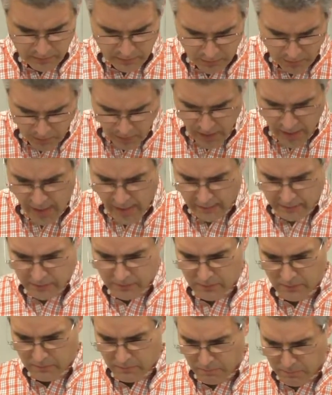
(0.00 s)

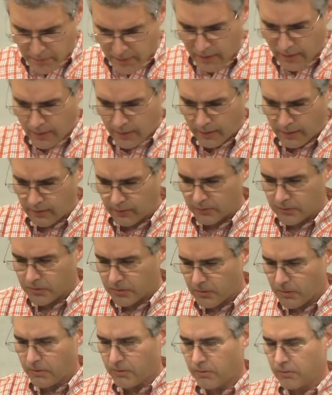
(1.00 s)
great big
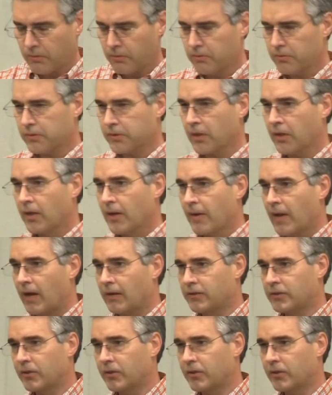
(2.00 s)
truths. And